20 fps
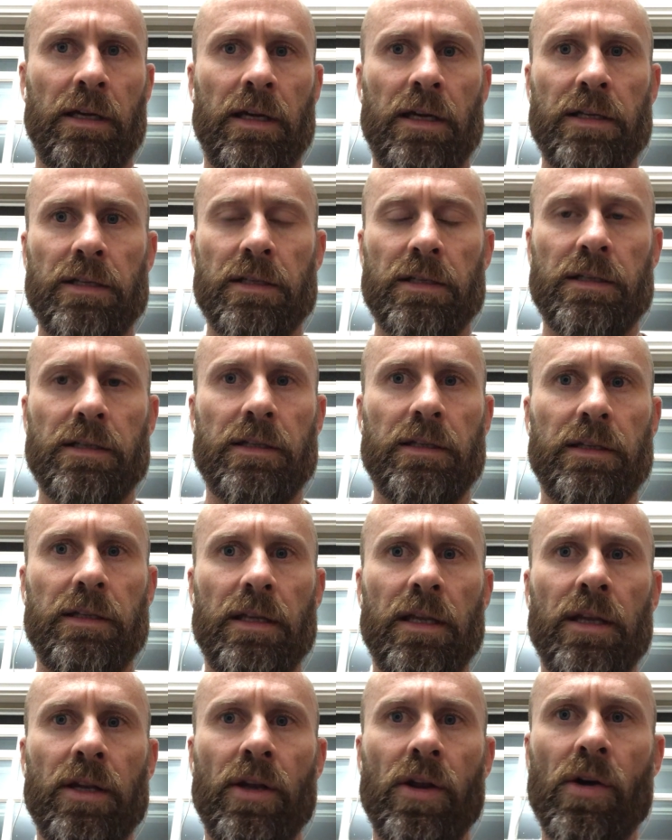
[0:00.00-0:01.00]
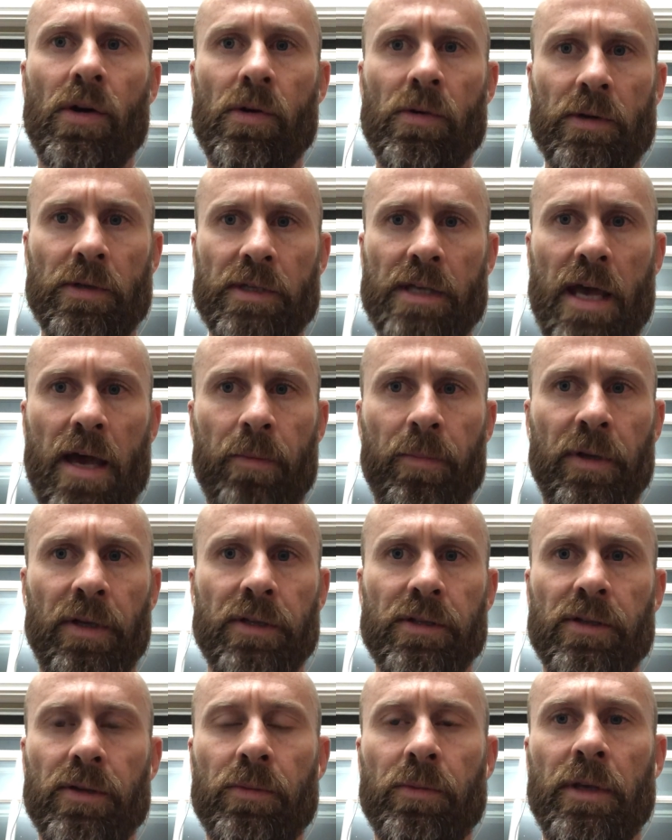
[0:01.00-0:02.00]
I just didn't know what was
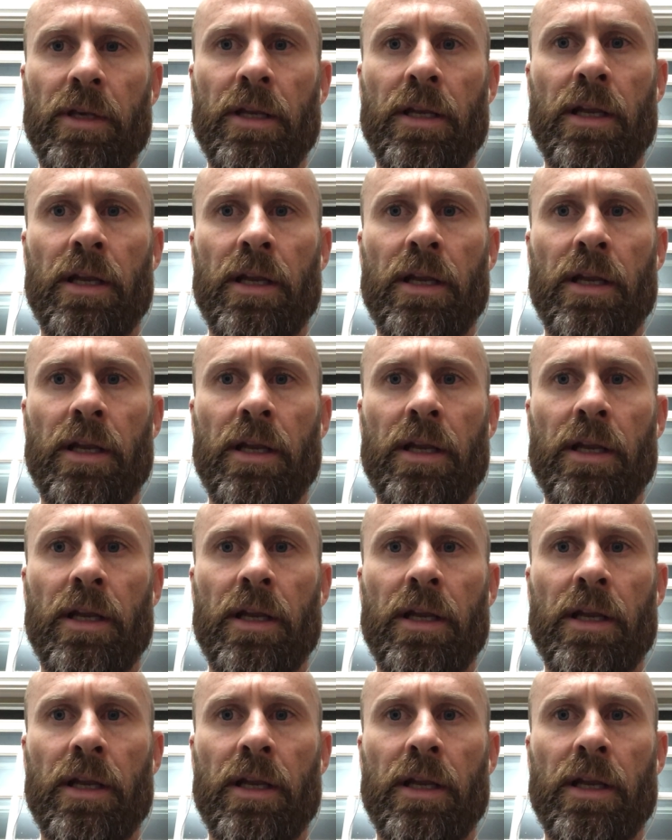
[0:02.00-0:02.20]
happening to me,